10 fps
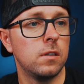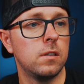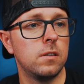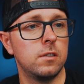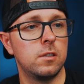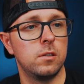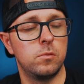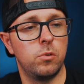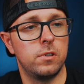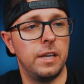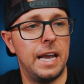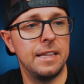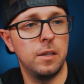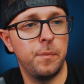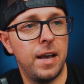this is what the
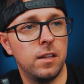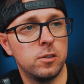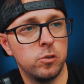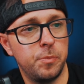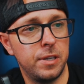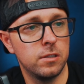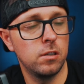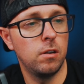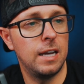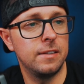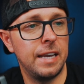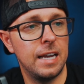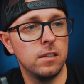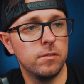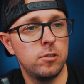ending balance would be. So at the
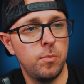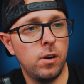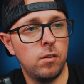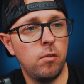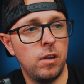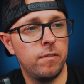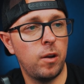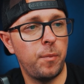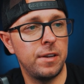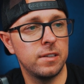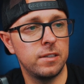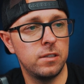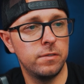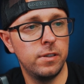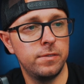end of tomorrow, if I made
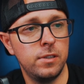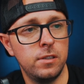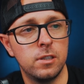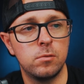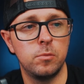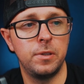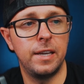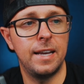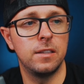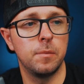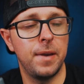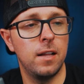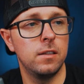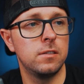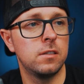1950, this would be the ending
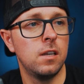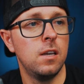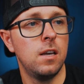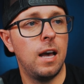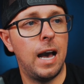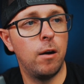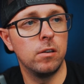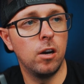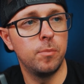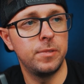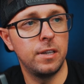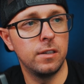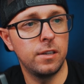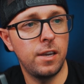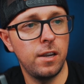balance. I would update it
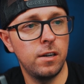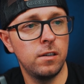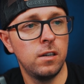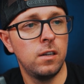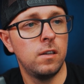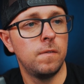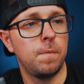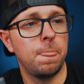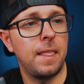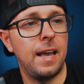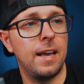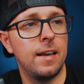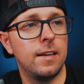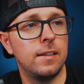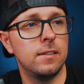here,
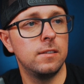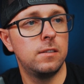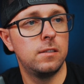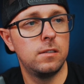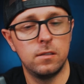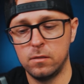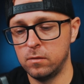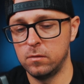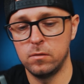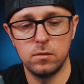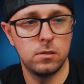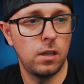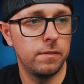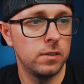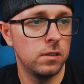and
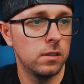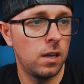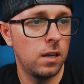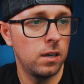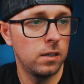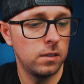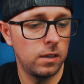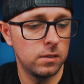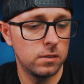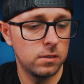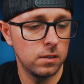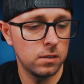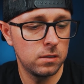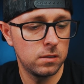7986,